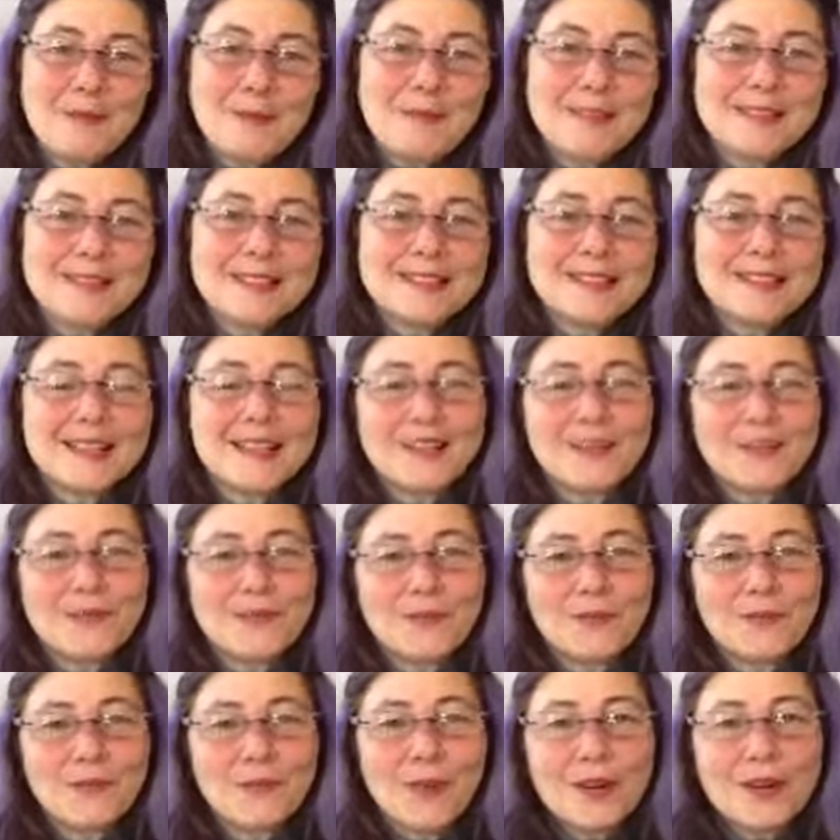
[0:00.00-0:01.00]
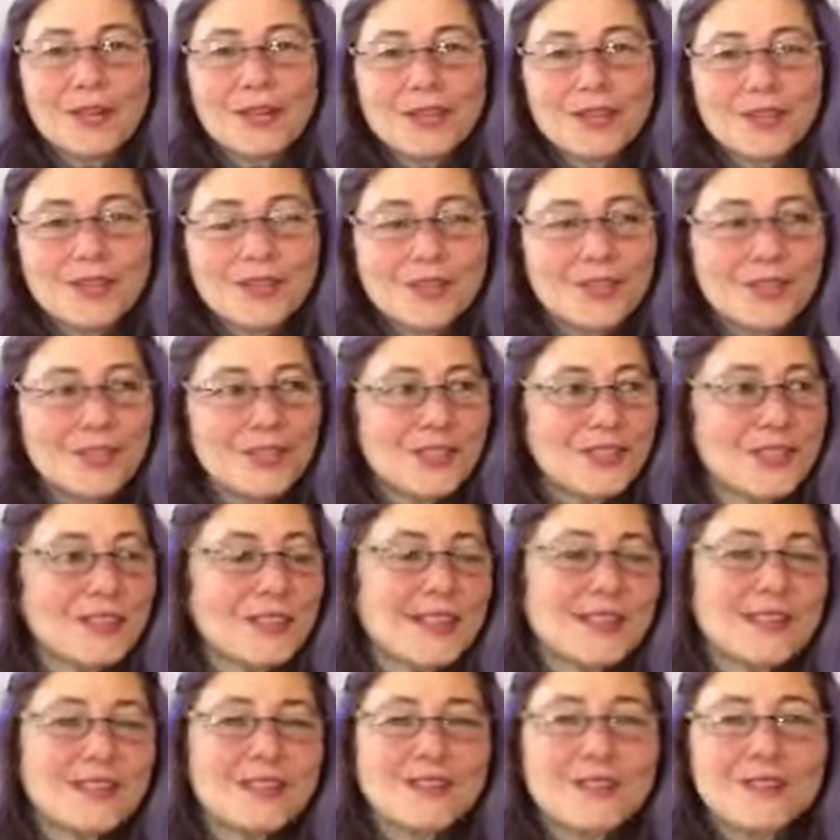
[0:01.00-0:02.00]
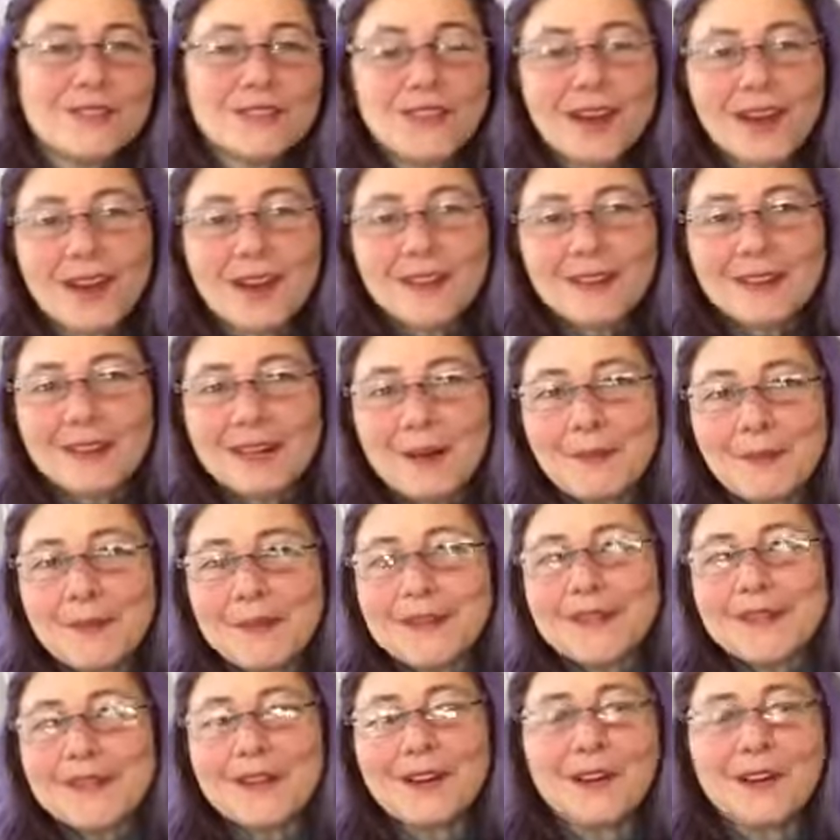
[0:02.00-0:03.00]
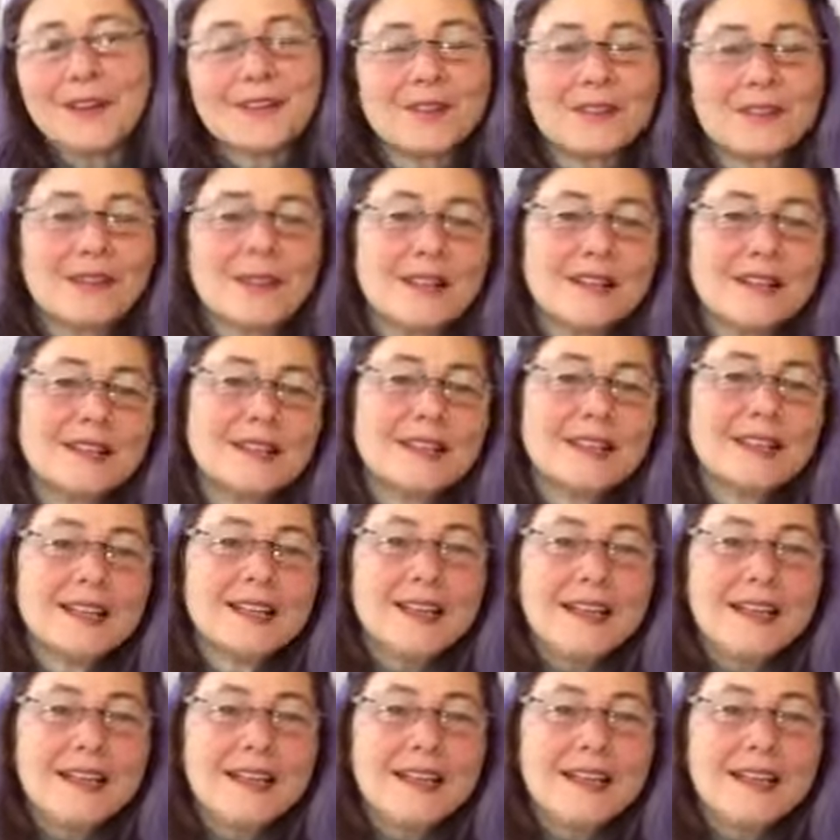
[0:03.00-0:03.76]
and said, "What did you do? Did you get a new dog? What happened to your other one?"